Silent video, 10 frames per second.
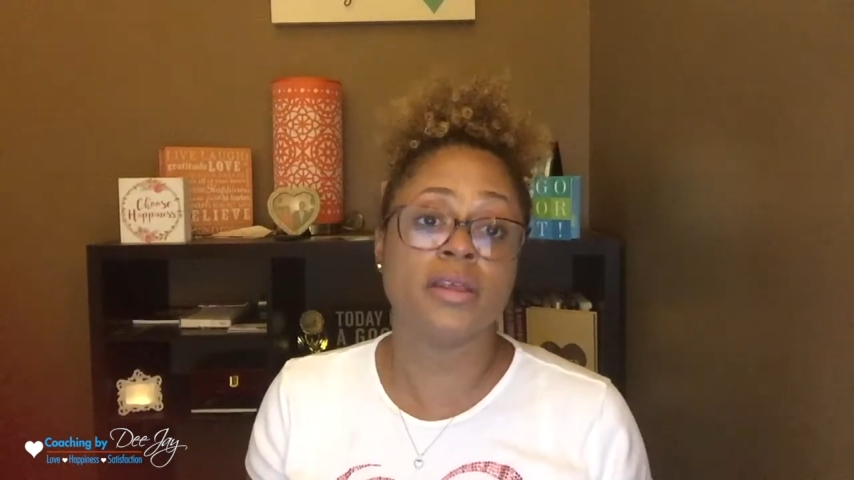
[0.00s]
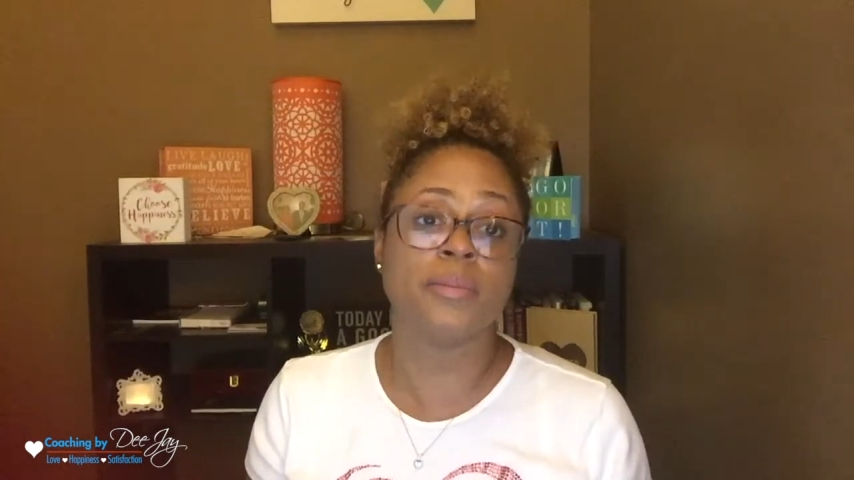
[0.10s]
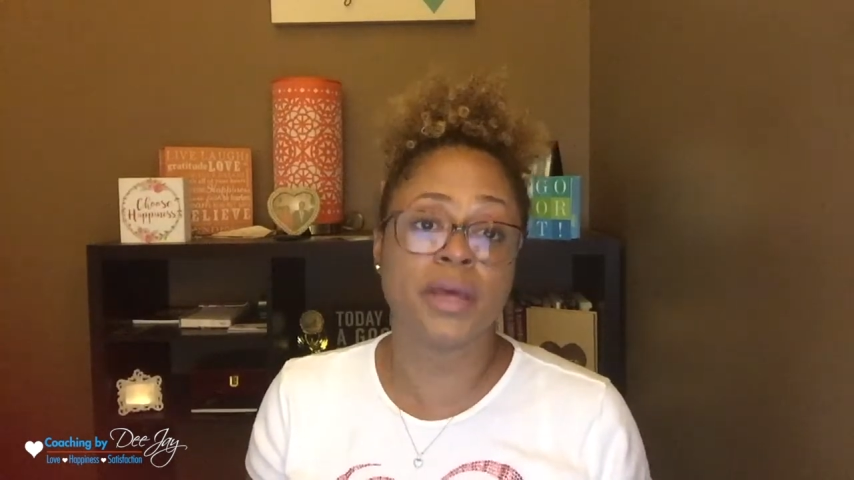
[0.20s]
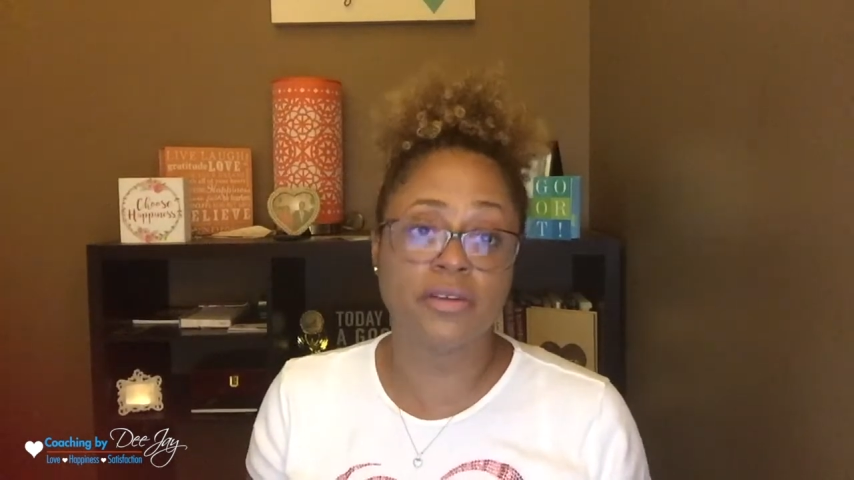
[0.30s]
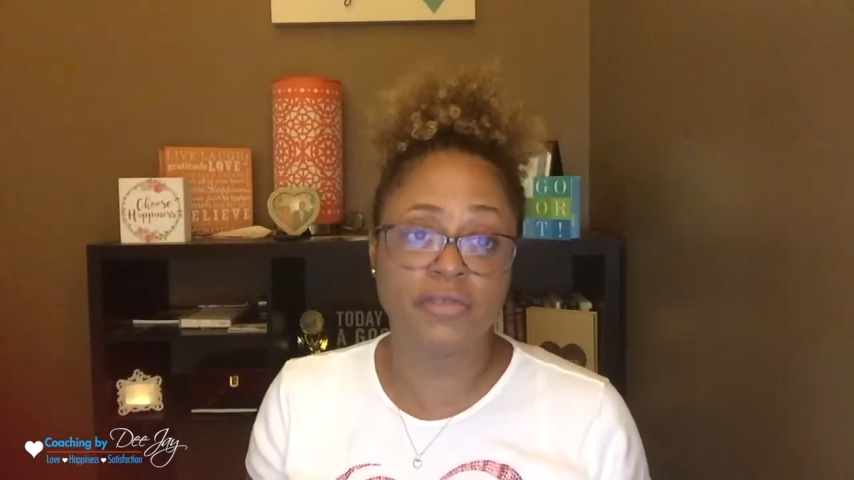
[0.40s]

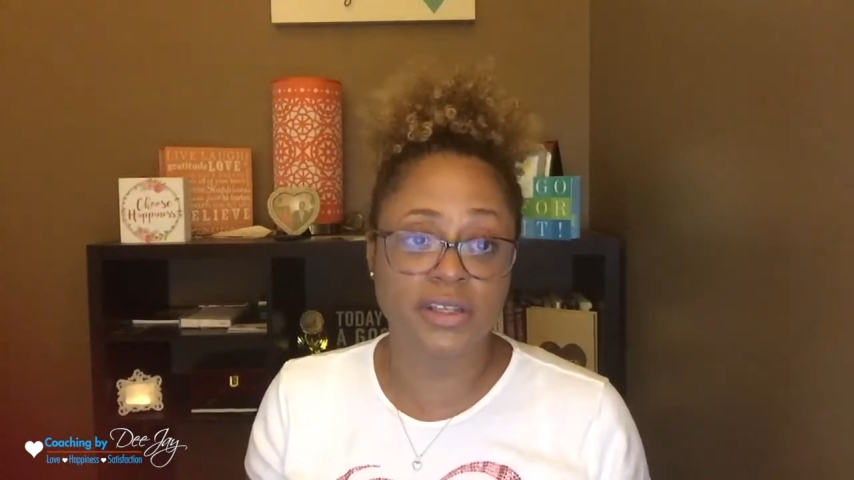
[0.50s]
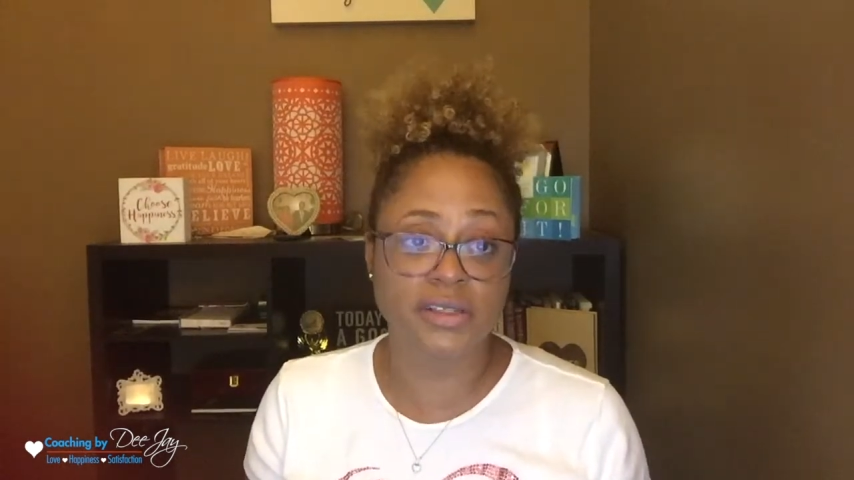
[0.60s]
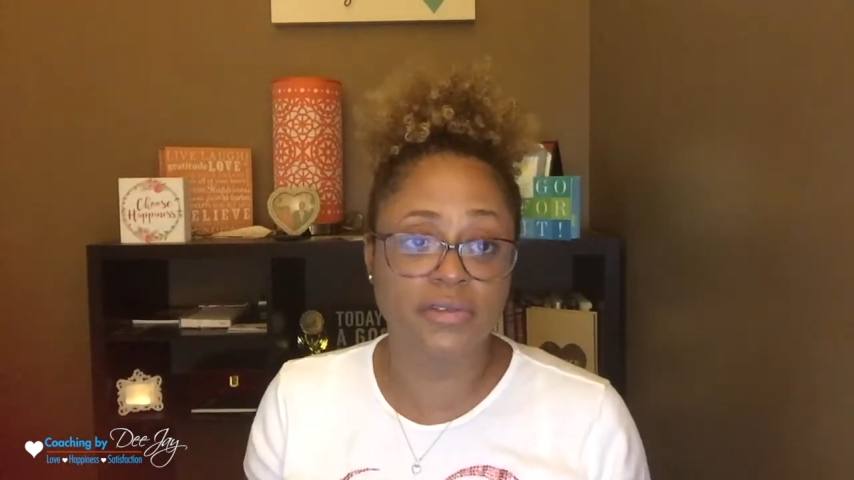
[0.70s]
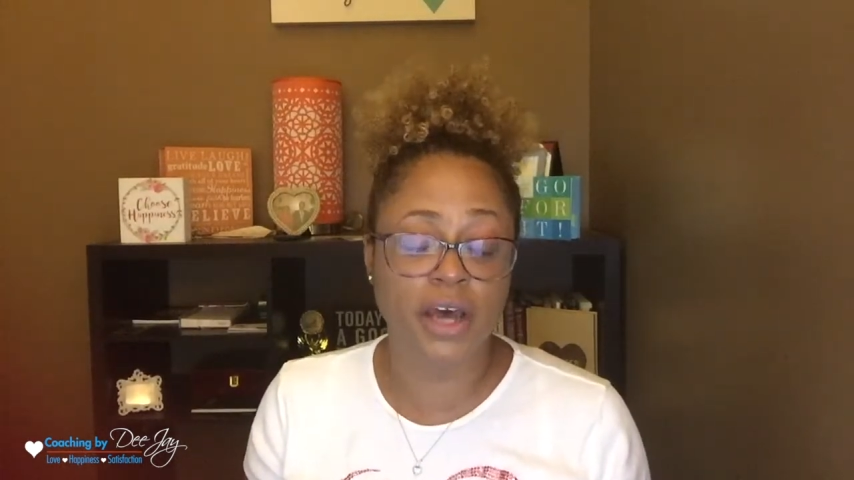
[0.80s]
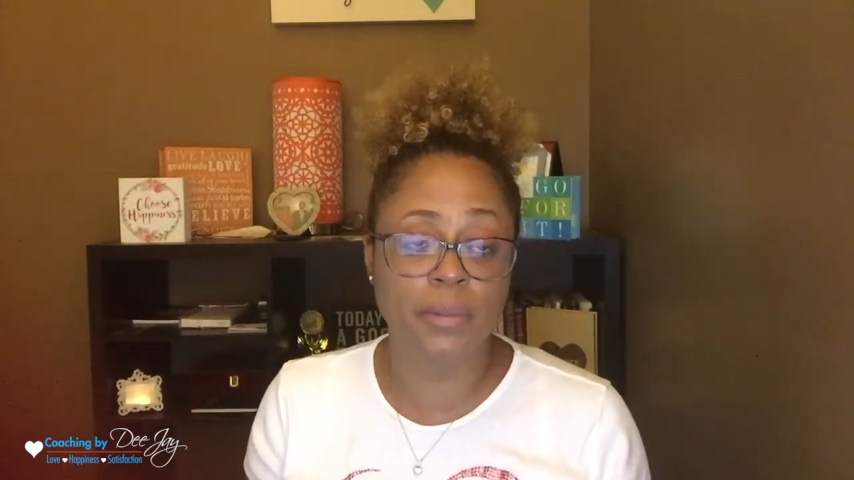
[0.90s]
the
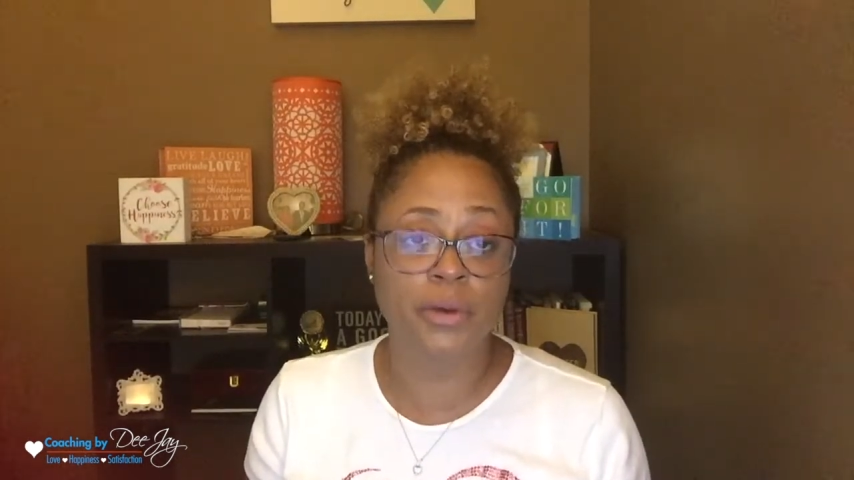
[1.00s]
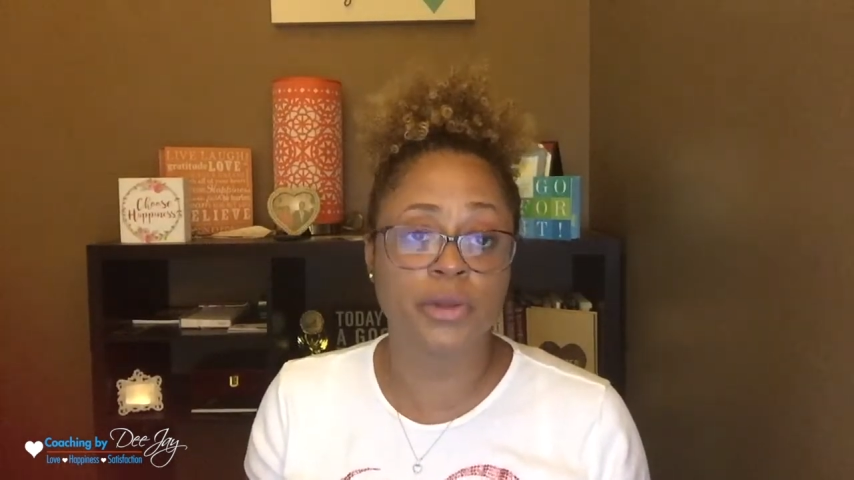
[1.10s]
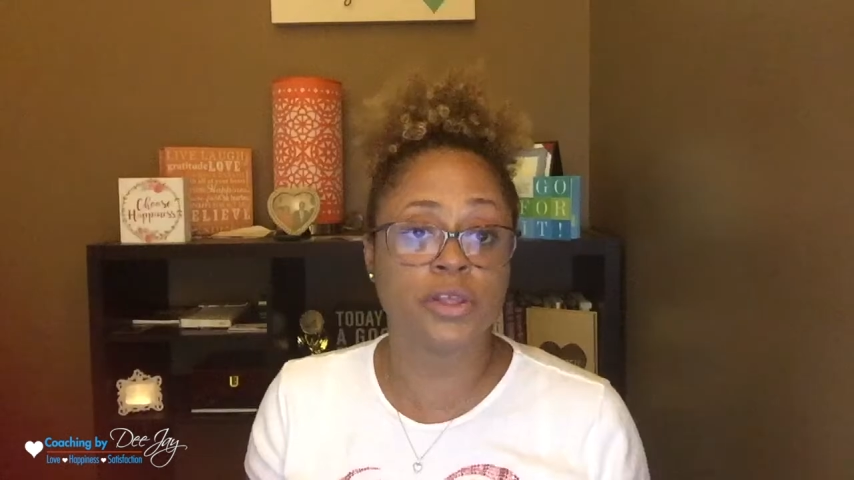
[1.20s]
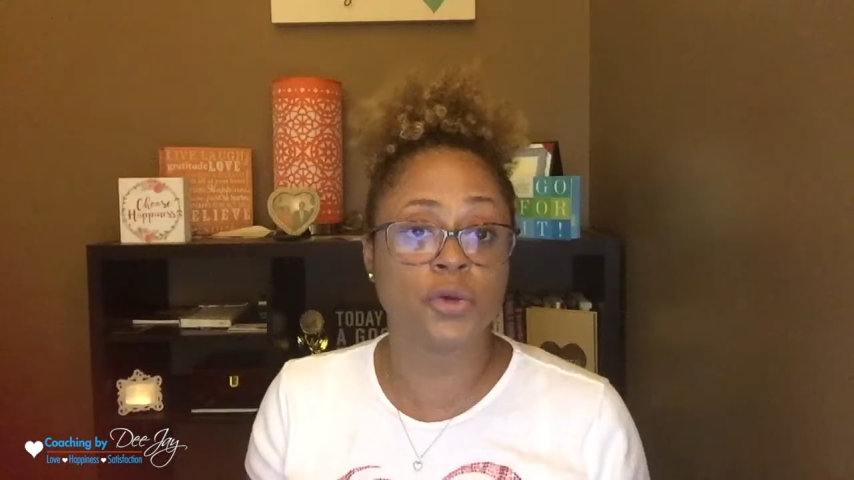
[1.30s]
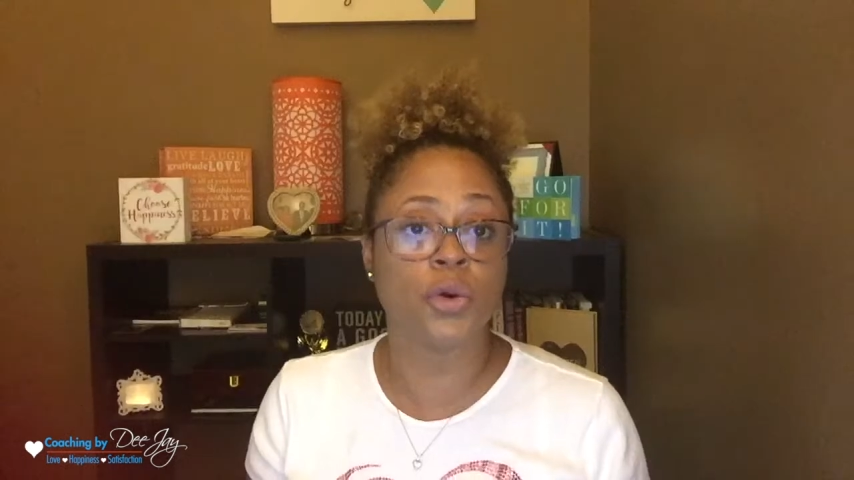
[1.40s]
benefits of coming
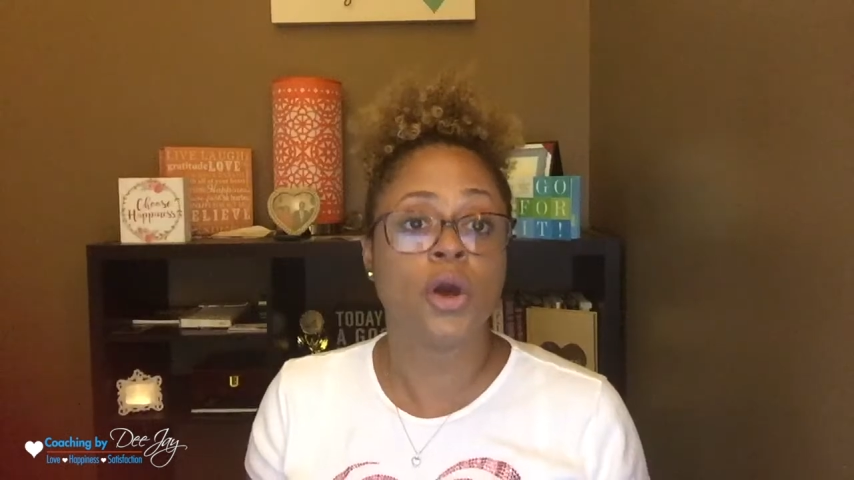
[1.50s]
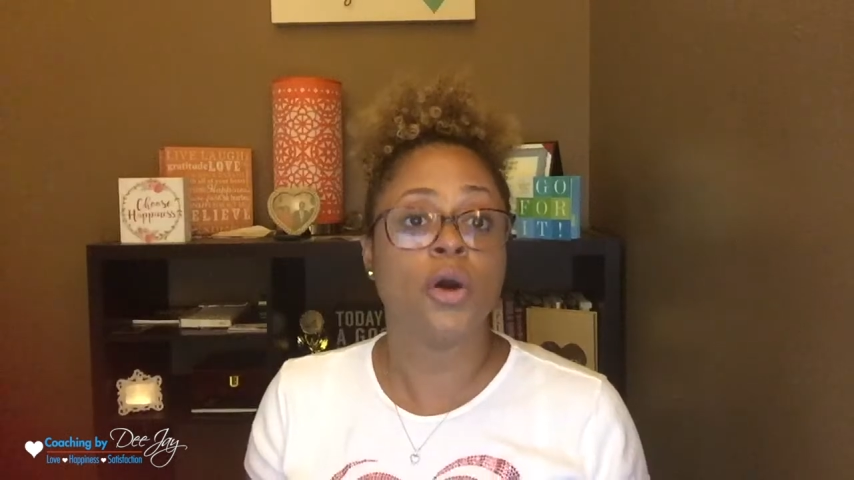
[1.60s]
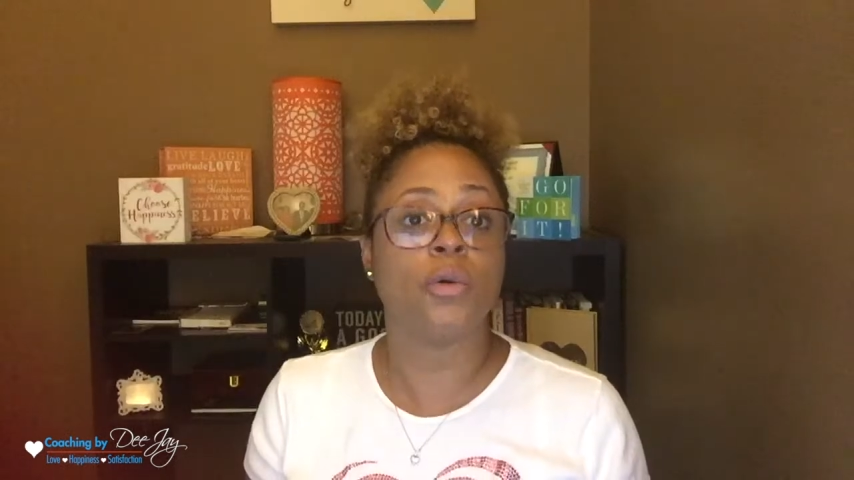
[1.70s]
with you